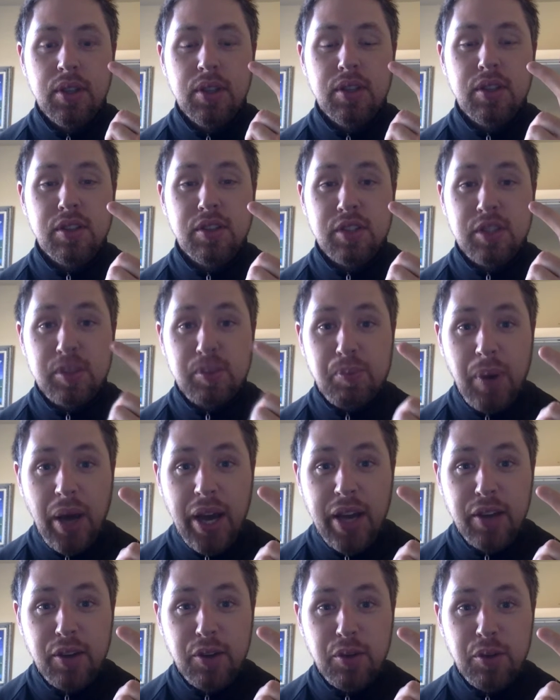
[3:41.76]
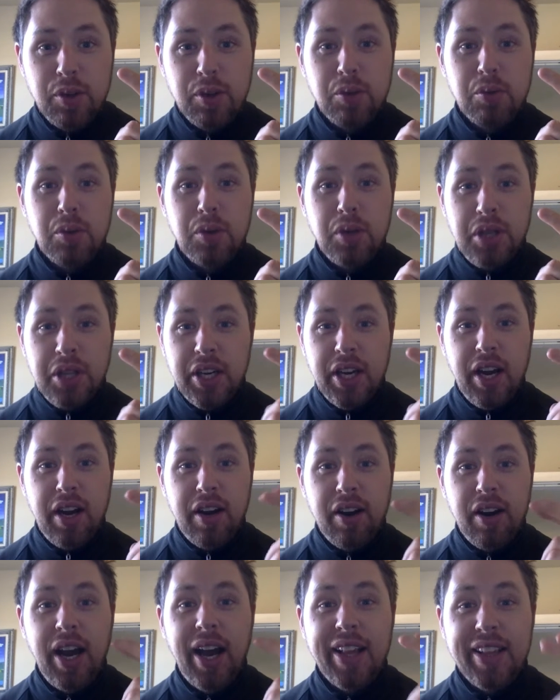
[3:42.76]
Despite who you really
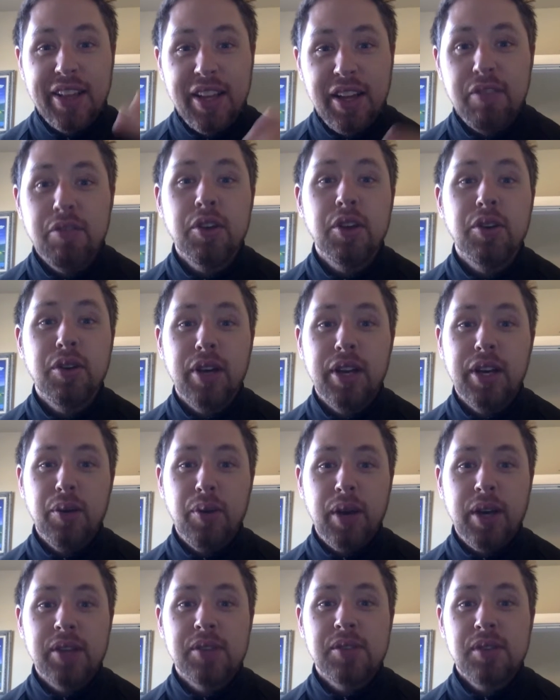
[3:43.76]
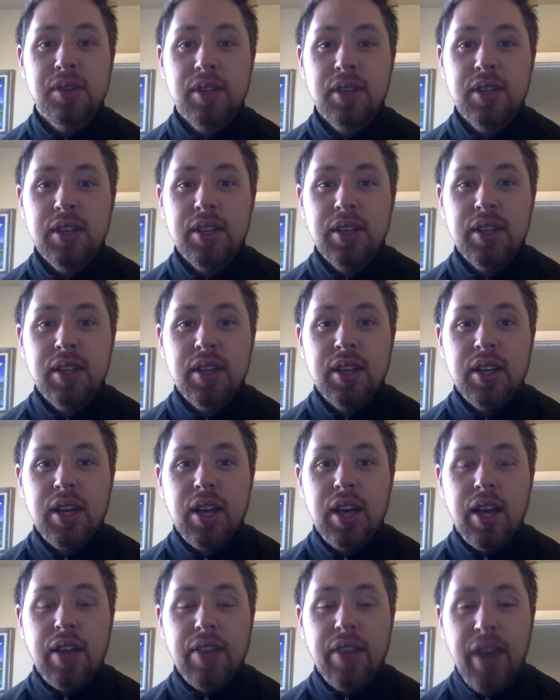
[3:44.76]
are, I love you anyways.
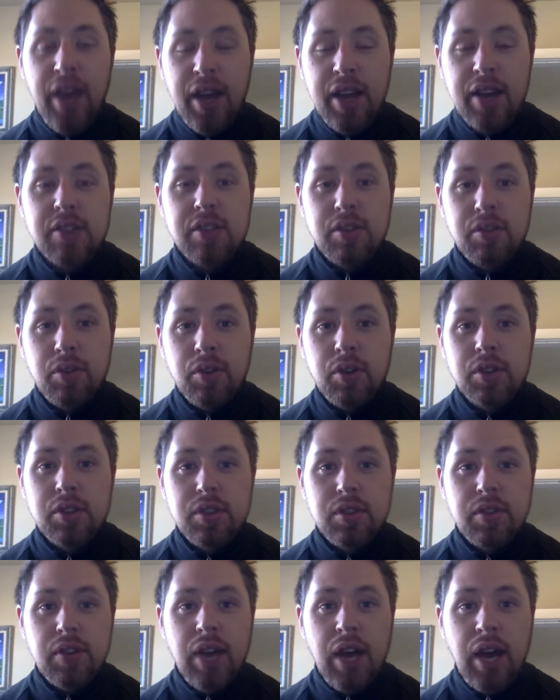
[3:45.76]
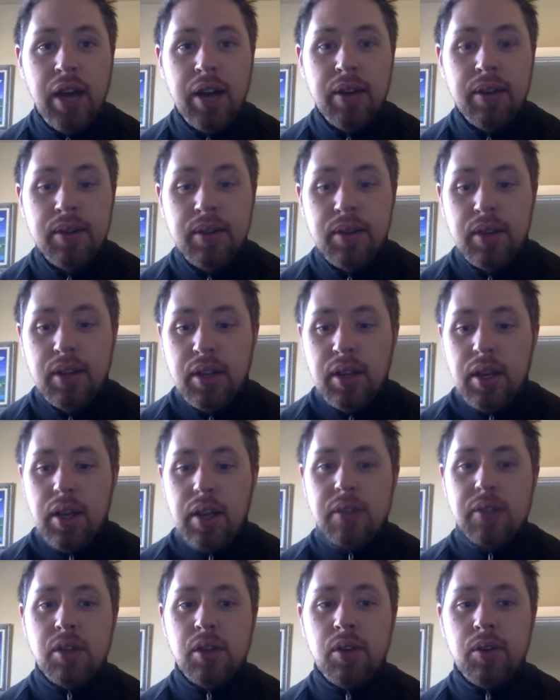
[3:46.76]
And that is the voice of God.
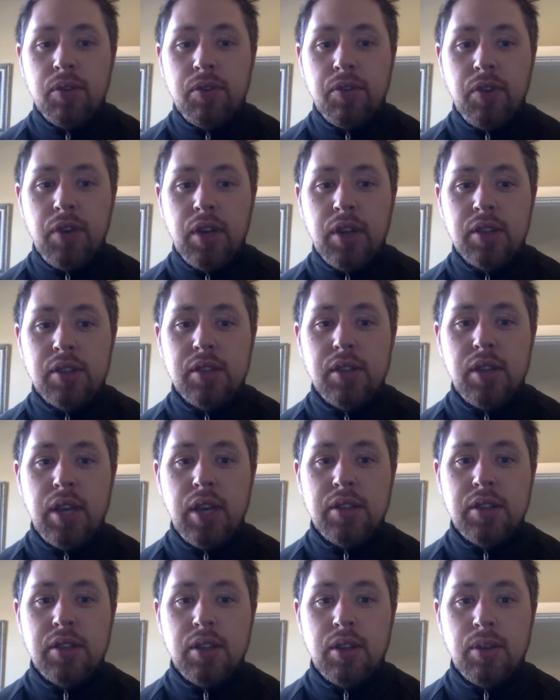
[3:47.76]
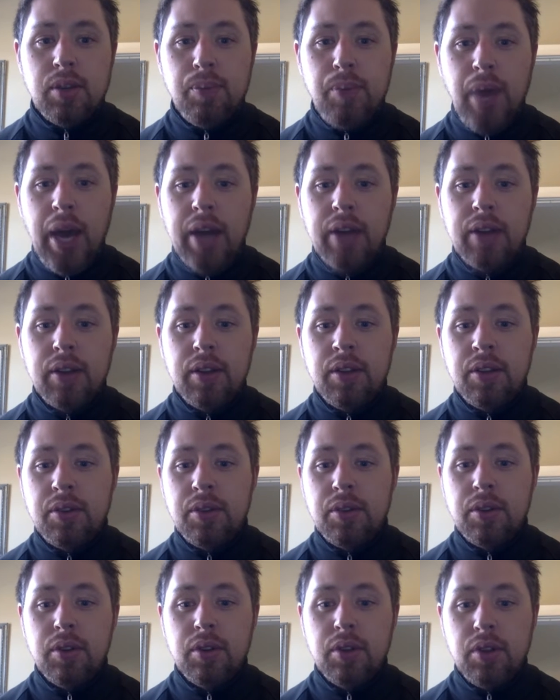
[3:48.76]
And so, friends, as you're battling
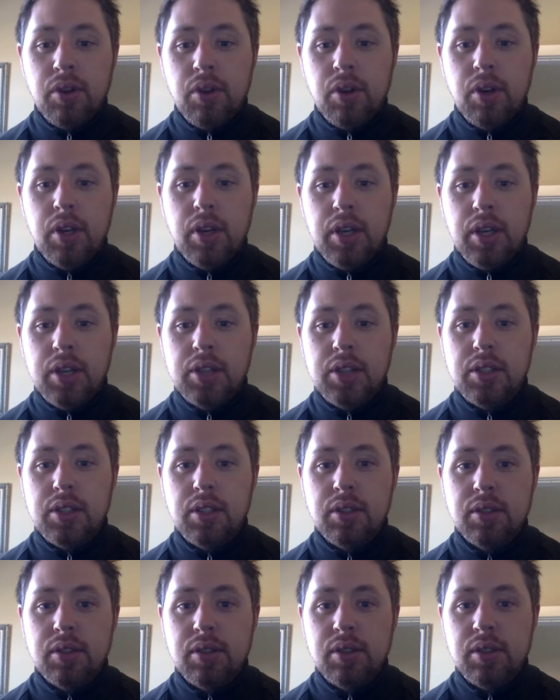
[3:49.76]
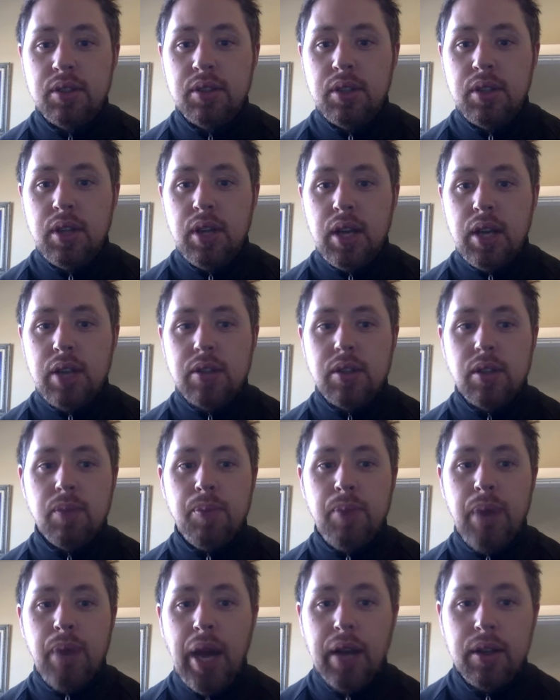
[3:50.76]
through your addictions, as you're
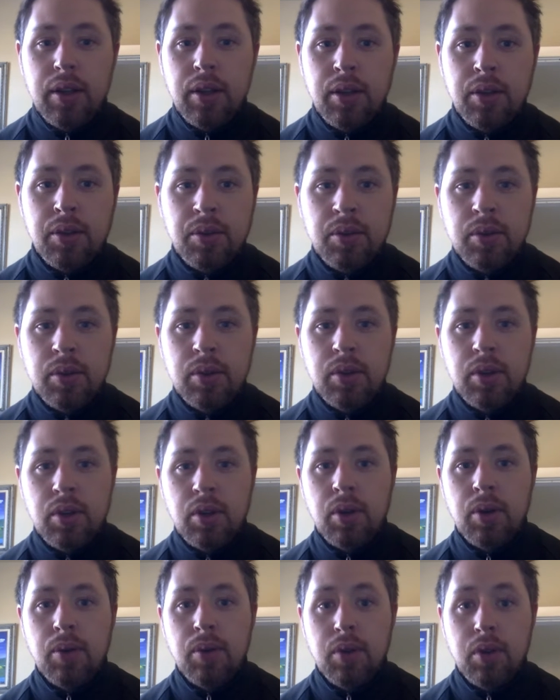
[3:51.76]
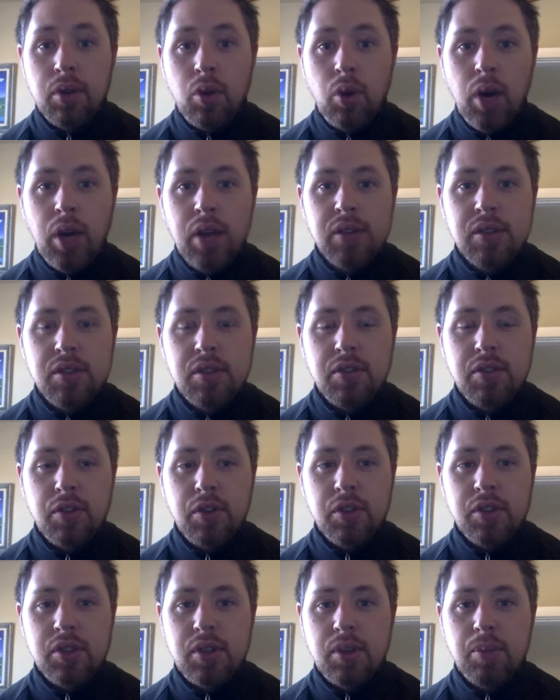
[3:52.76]
battling through your quest
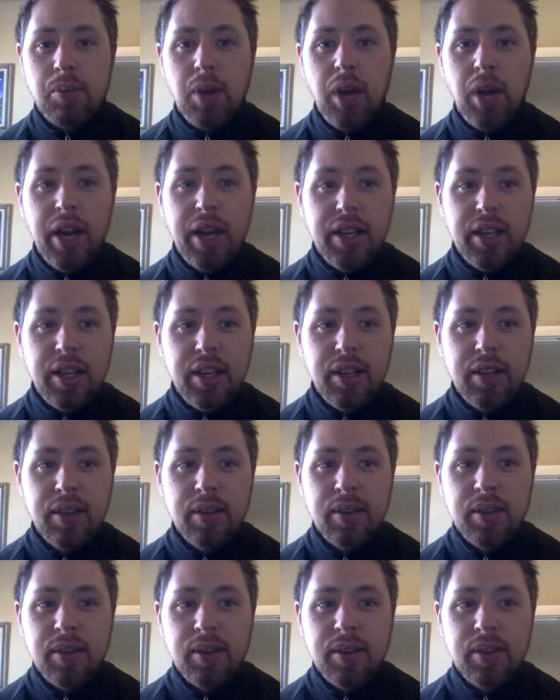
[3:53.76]
for sobriety,